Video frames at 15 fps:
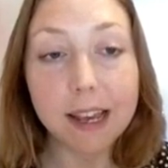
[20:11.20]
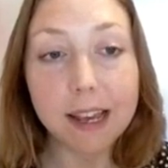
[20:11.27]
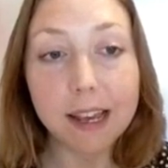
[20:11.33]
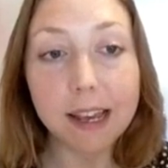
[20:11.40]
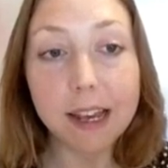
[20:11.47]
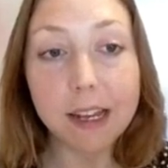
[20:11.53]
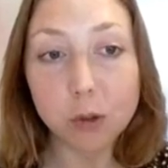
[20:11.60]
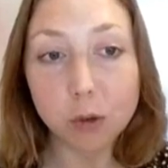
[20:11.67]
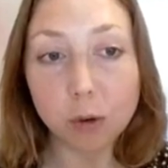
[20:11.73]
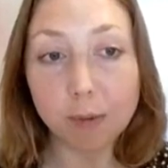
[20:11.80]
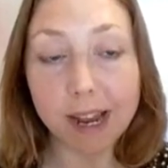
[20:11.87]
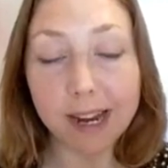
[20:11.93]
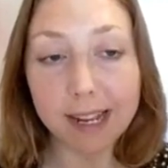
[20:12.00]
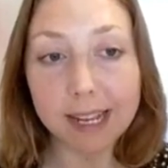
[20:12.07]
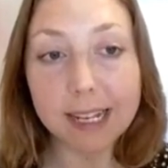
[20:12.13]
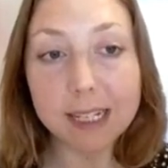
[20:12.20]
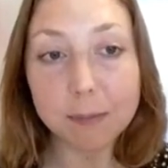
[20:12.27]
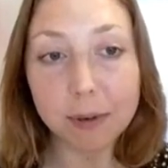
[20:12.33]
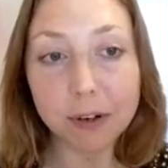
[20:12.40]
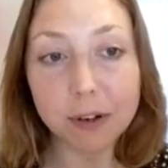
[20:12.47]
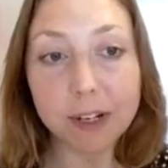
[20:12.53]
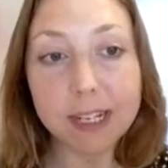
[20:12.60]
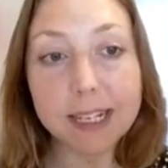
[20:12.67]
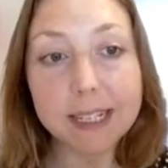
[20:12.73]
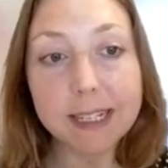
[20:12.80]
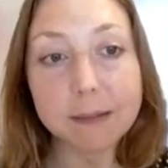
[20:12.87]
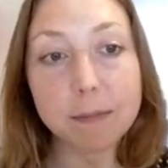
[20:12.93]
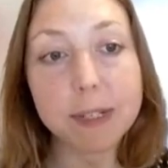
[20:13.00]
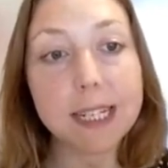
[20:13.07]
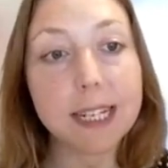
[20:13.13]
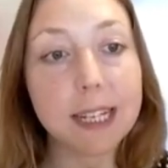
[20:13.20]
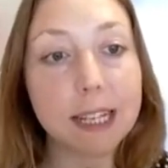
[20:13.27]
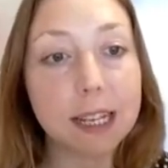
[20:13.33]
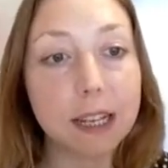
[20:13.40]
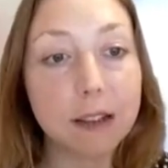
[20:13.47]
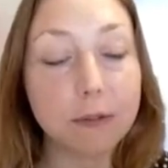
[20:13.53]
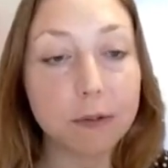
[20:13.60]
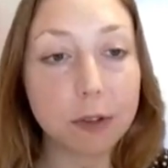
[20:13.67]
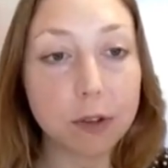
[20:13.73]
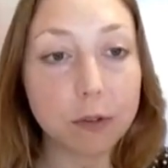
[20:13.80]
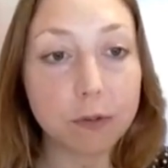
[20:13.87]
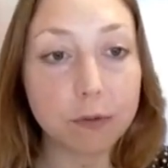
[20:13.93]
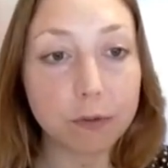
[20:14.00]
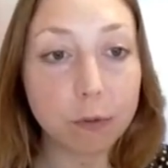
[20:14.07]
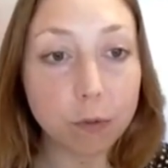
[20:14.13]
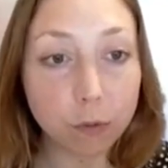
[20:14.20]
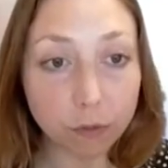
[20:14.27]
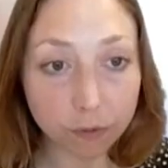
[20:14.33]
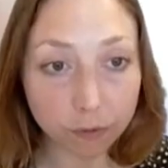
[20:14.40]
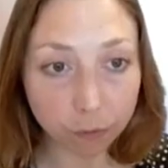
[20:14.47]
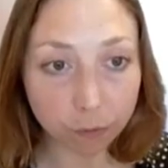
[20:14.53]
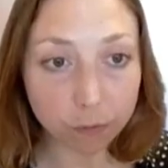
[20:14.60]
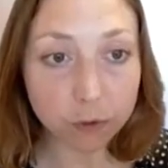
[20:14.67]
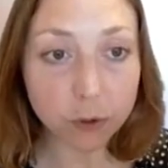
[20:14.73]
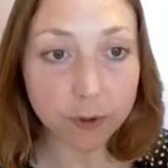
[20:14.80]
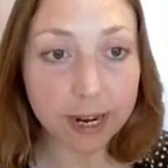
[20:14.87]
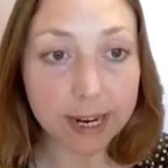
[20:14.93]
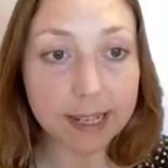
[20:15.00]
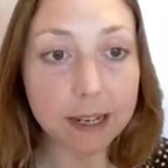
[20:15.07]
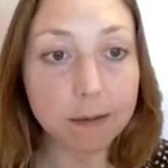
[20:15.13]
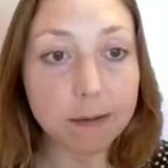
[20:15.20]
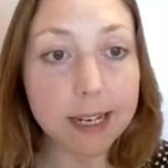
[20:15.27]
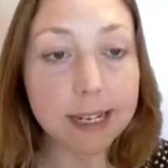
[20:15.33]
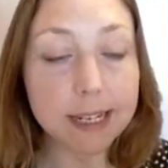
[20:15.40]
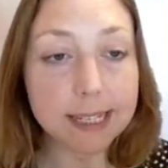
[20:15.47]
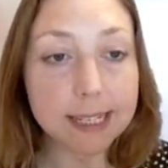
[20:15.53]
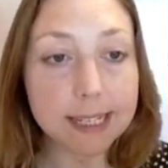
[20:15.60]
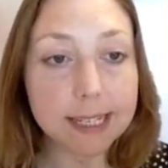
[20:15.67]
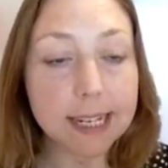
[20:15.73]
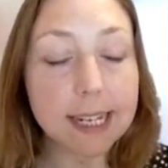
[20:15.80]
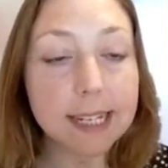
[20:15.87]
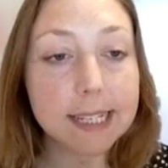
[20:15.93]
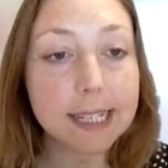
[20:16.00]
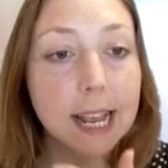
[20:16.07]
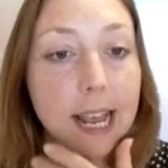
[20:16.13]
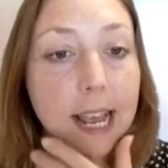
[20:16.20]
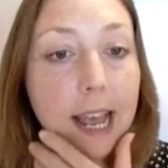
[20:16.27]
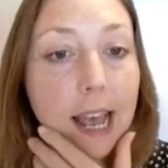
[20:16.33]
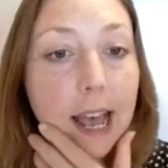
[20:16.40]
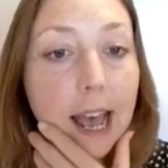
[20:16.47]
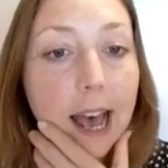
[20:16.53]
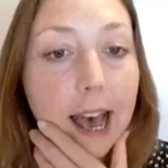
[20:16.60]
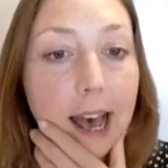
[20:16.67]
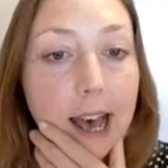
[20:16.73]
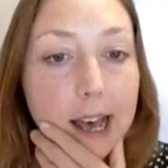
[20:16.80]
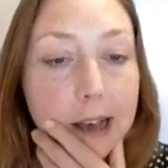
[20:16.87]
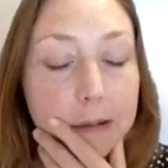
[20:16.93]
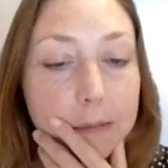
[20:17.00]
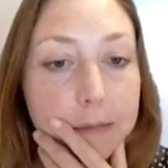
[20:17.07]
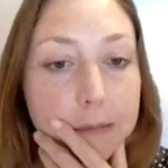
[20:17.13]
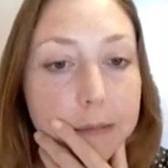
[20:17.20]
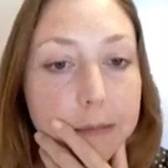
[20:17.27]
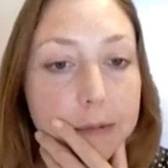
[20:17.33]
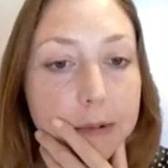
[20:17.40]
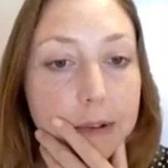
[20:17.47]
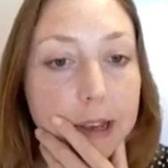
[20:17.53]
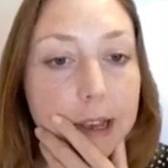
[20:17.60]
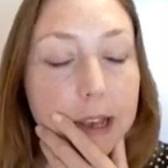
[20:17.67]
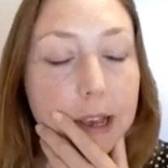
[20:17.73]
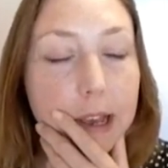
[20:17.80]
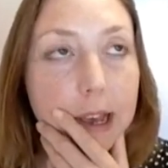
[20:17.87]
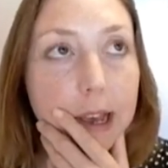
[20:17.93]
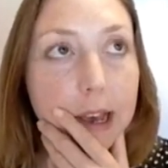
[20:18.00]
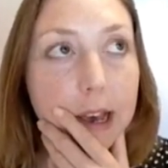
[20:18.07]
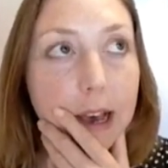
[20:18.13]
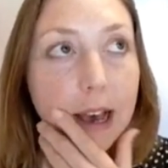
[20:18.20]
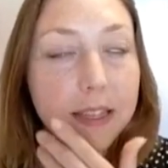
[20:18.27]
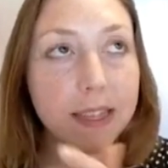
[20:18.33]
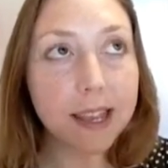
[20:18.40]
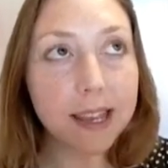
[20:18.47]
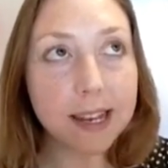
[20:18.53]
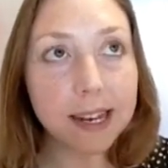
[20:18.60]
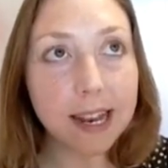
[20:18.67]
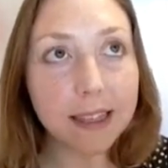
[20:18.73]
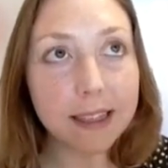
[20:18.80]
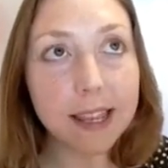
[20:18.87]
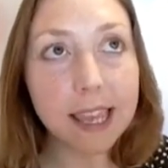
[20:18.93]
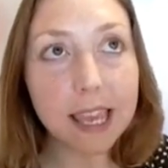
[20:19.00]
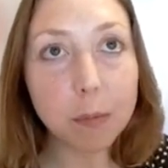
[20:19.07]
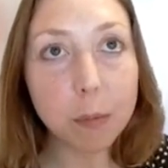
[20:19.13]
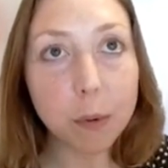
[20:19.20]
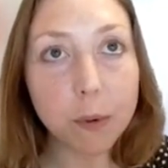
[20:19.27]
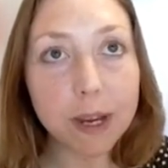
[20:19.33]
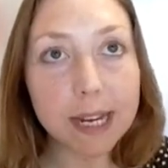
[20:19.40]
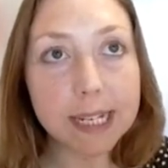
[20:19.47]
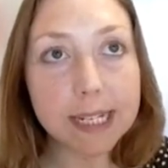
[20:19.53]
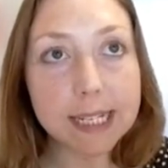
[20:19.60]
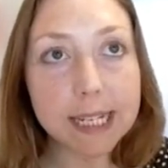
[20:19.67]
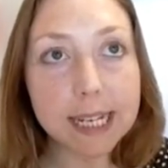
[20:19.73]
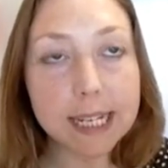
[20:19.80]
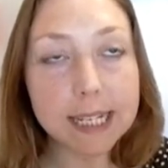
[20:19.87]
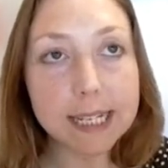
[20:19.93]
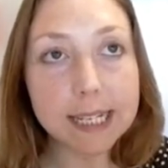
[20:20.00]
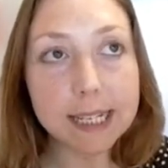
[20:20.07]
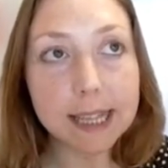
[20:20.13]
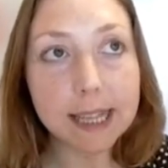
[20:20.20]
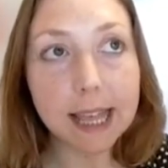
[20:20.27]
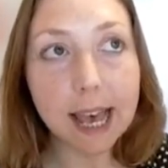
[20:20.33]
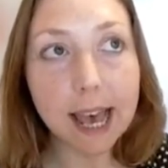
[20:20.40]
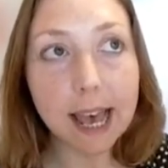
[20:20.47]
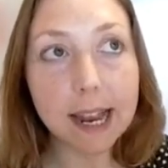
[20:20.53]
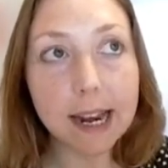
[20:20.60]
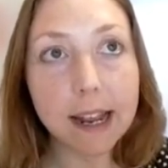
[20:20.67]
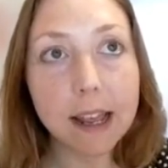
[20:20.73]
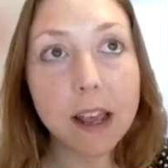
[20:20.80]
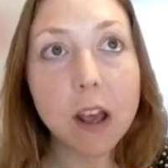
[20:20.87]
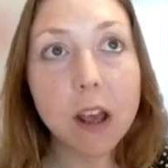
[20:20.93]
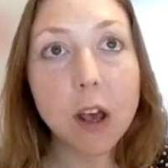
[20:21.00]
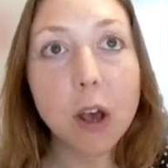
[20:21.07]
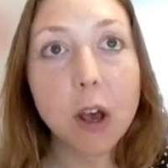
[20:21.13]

a traumatic experience, particularly if you've directly witnessed it. I think another key point is that